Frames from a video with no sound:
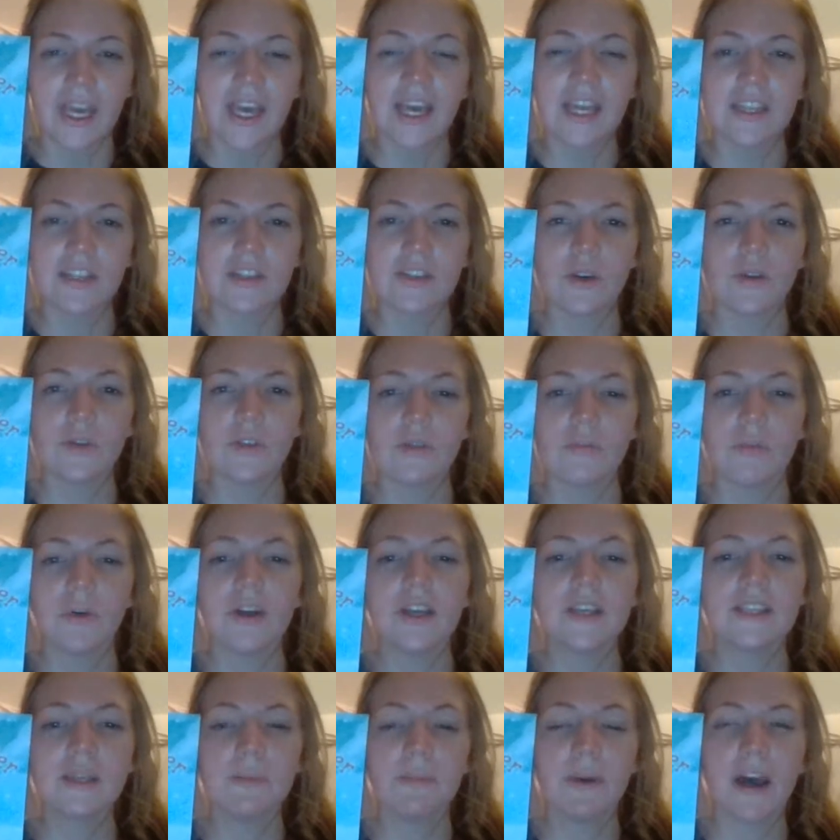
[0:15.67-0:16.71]
And so the
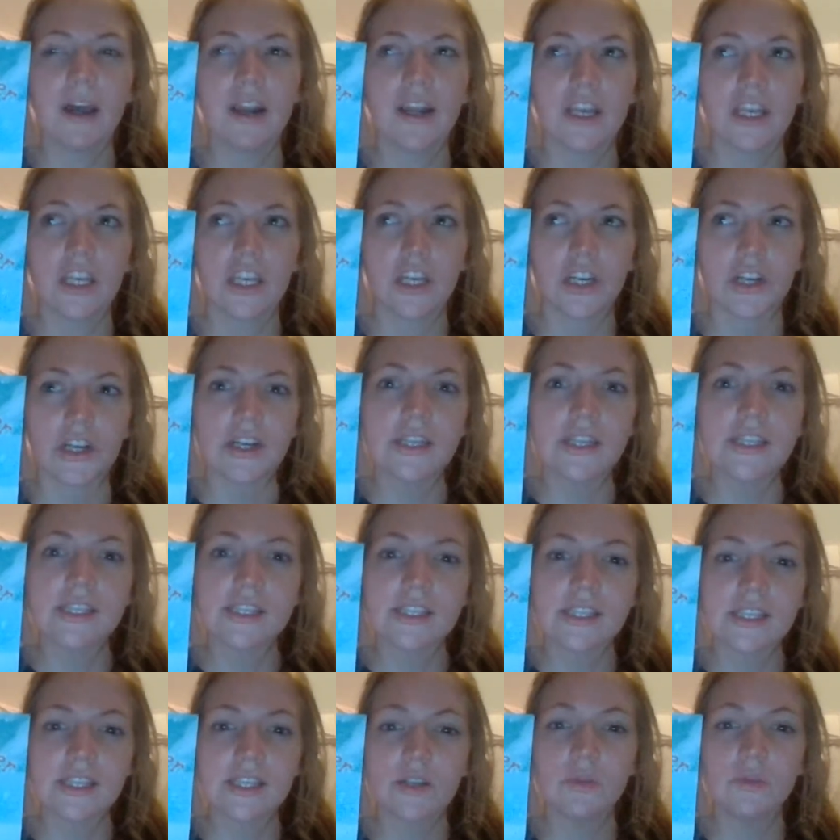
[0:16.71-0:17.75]
book is about a
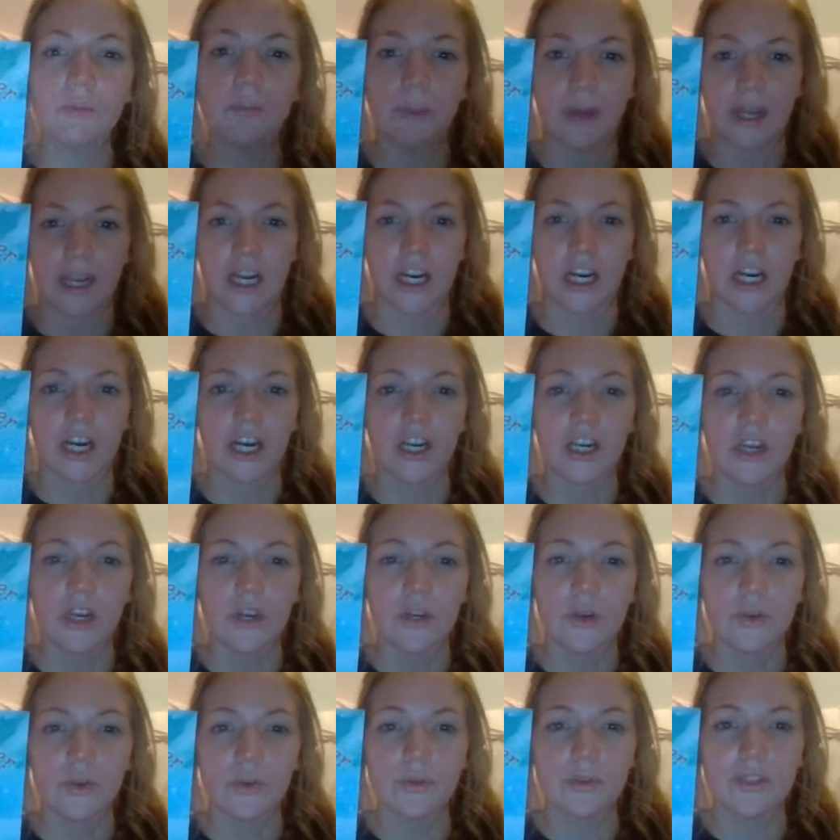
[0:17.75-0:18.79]
curious little bear
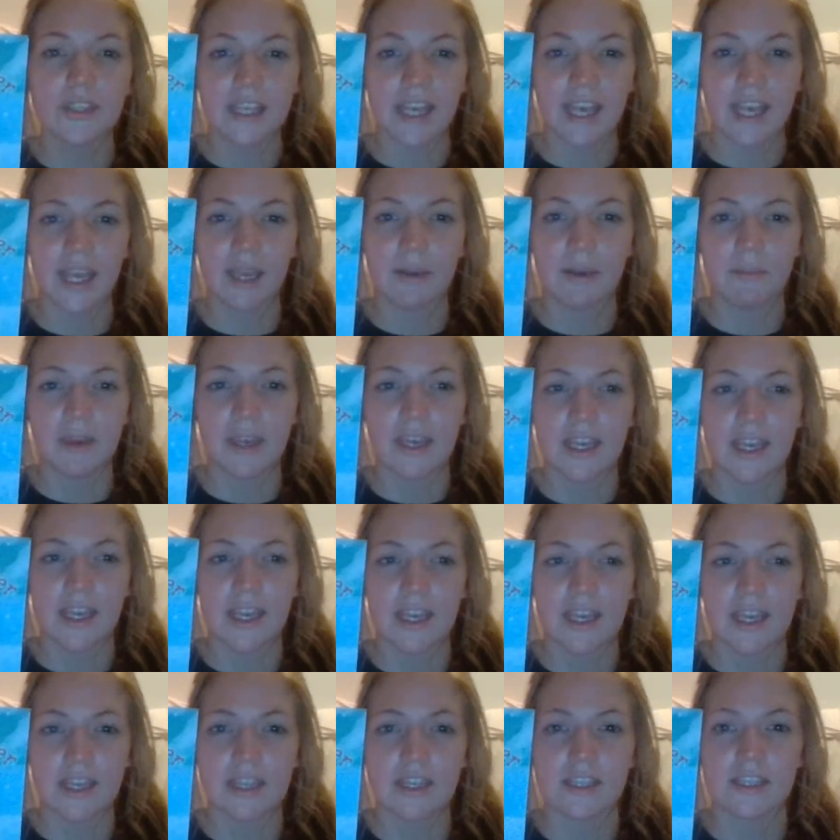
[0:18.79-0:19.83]
whose name
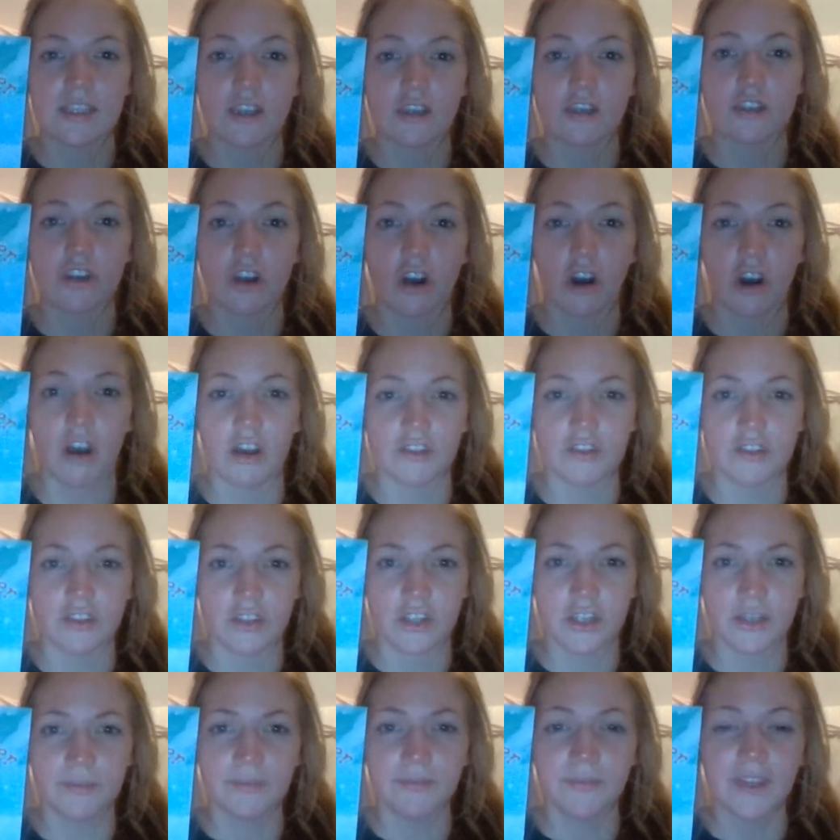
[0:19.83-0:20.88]
is
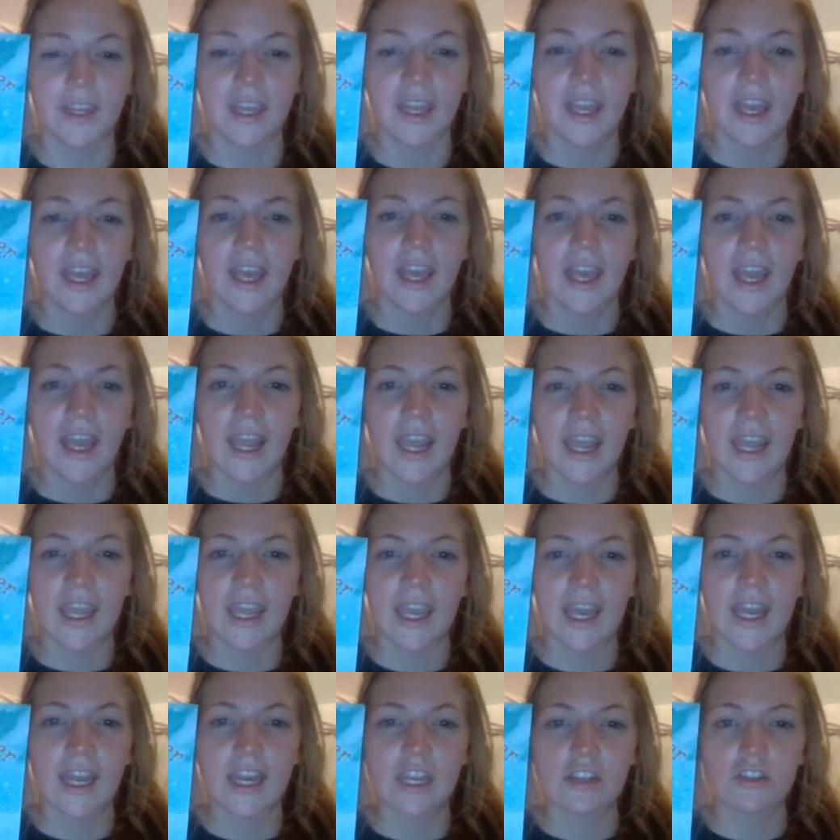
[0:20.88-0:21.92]
Chaucer.
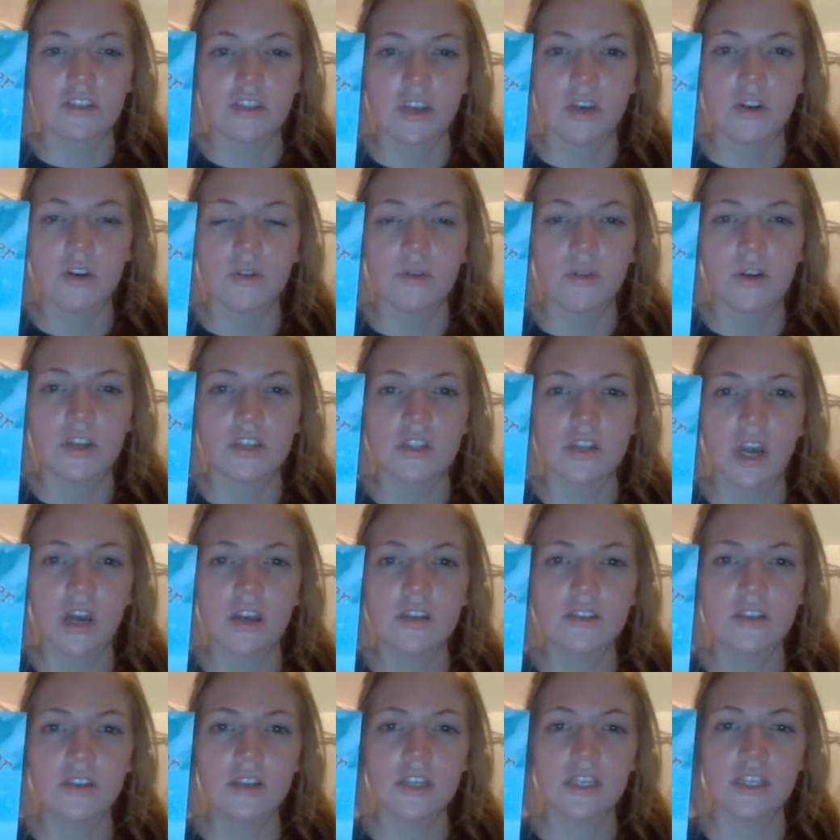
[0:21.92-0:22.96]
And so
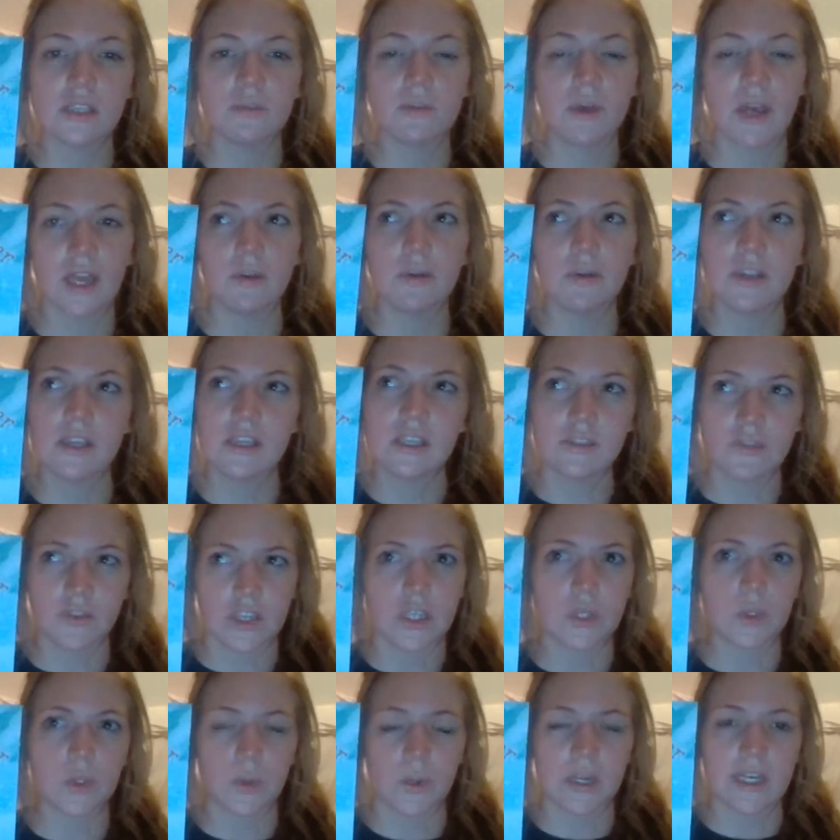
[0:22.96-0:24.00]
Chaucer is playing with his
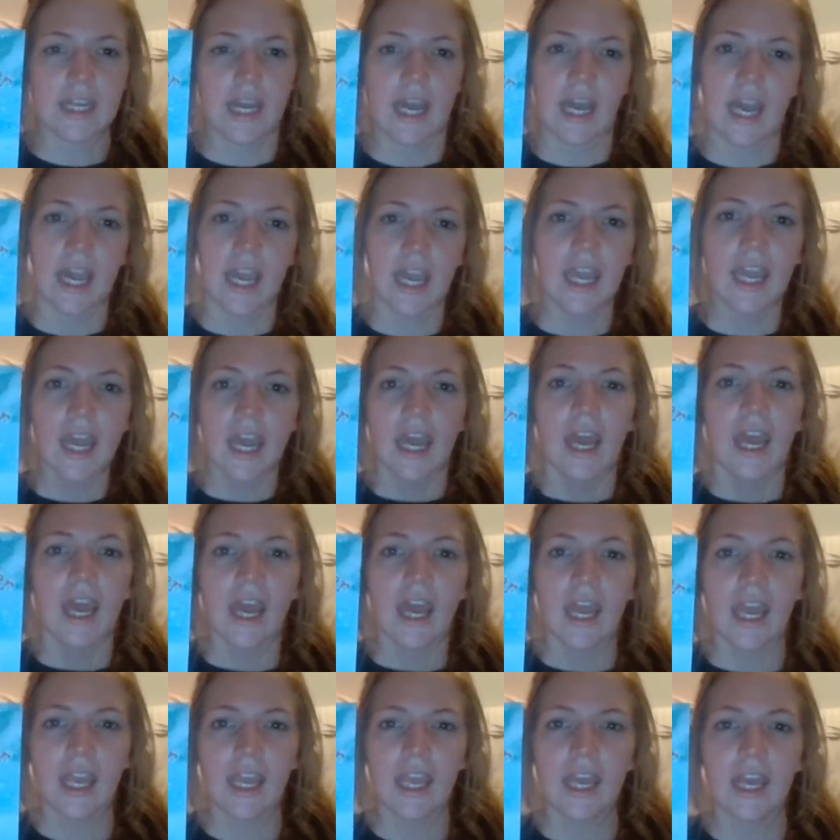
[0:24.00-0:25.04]
friends one day,
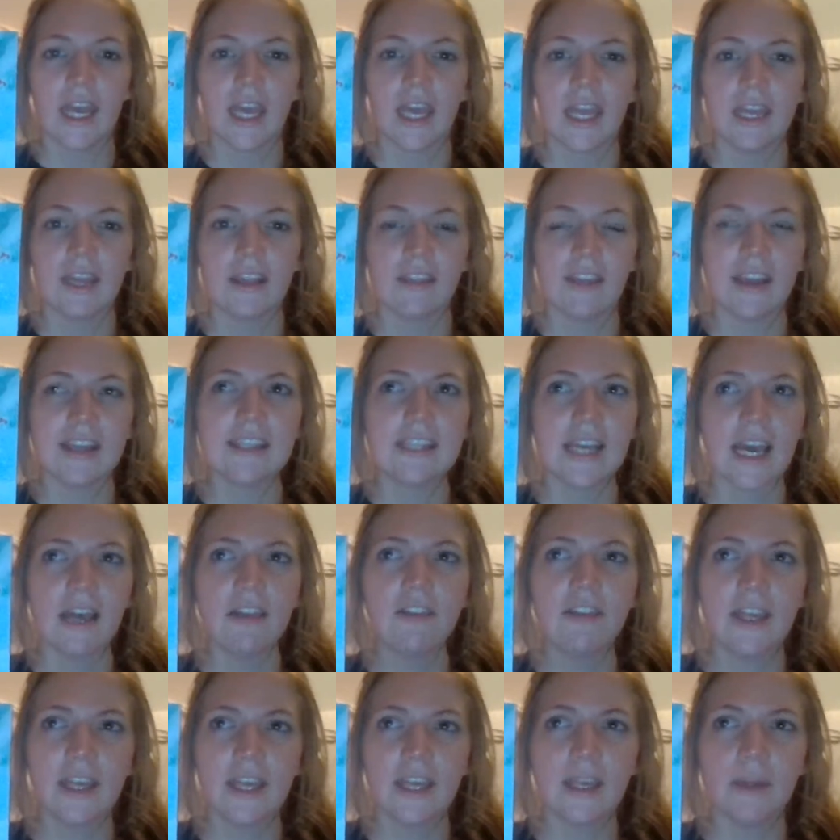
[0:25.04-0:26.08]
and they
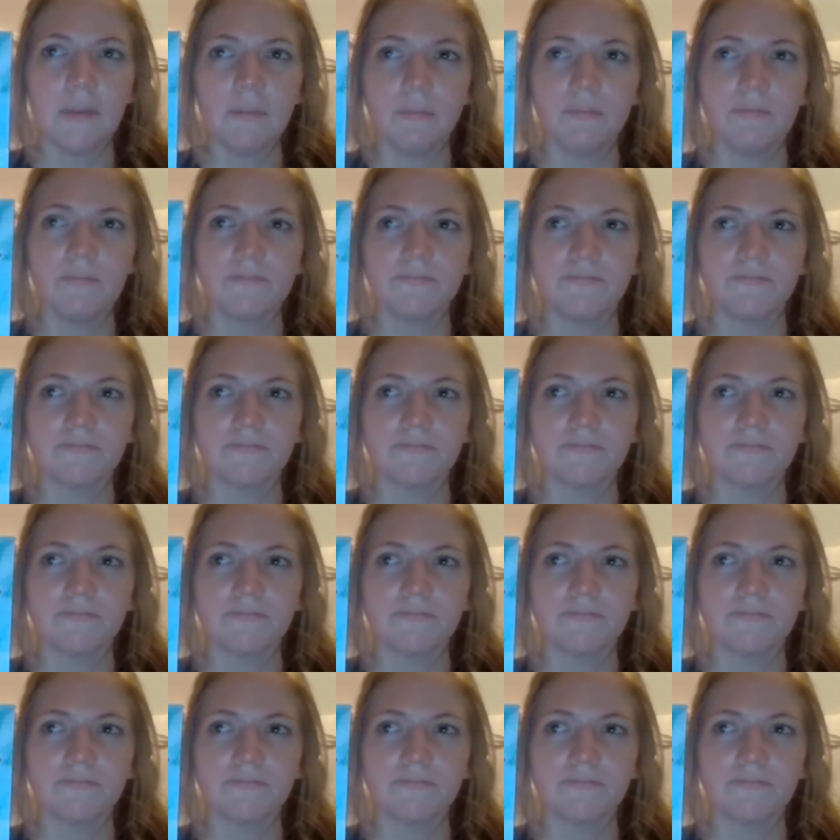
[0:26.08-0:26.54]
tell him